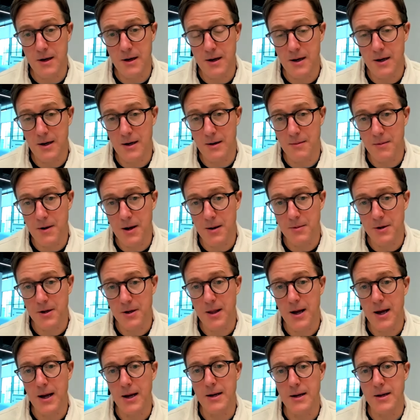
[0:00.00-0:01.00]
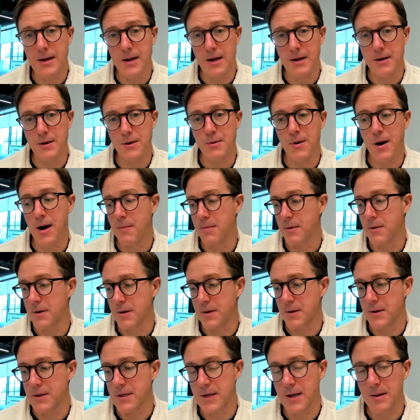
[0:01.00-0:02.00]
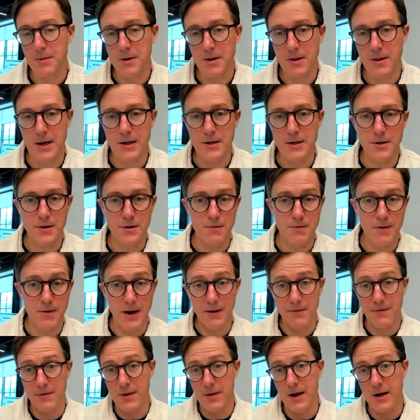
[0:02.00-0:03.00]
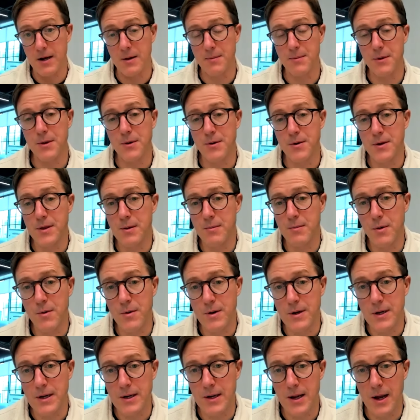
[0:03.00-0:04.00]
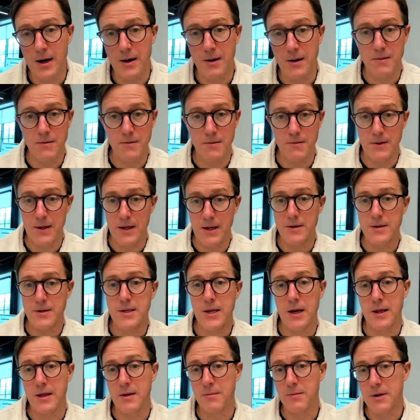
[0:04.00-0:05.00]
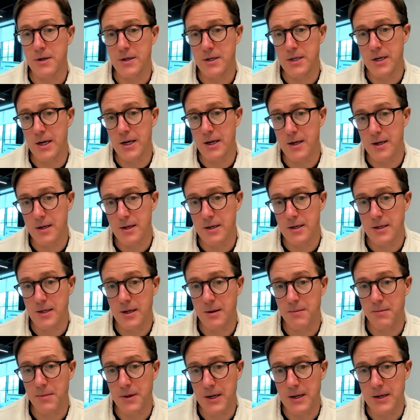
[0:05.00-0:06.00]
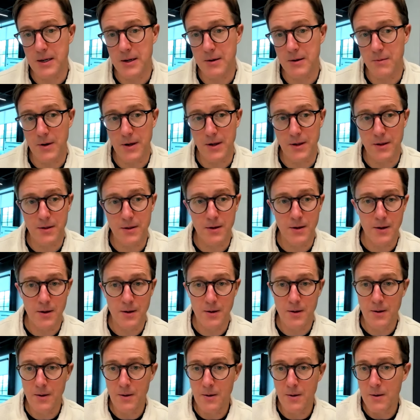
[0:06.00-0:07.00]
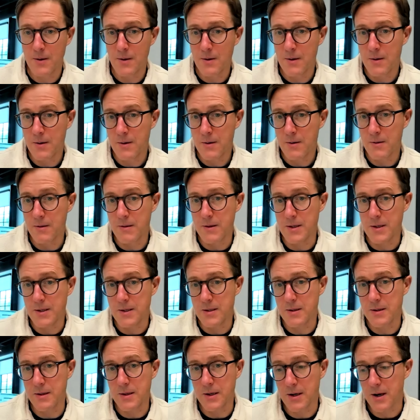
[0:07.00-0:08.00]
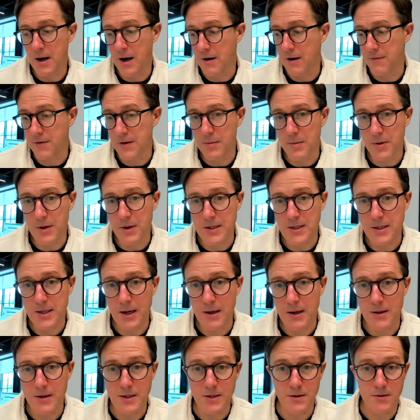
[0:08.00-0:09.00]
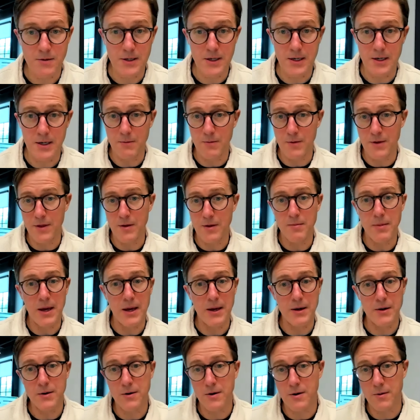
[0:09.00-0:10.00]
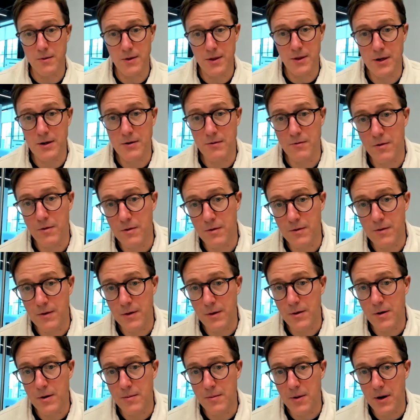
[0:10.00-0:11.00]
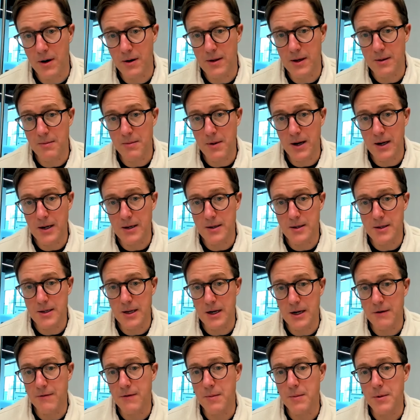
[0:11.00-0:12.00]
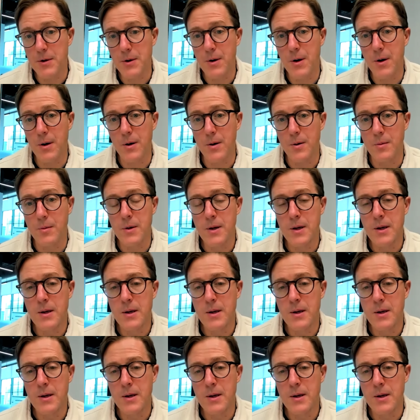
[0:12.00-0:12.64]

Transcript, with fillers: uh, come to light and new opportunities come to light too, right? For that commuter in the morning, now we understand the milkshake is competing with the the coffee place down the street and with the bagel or with the granola bar they might take from their home,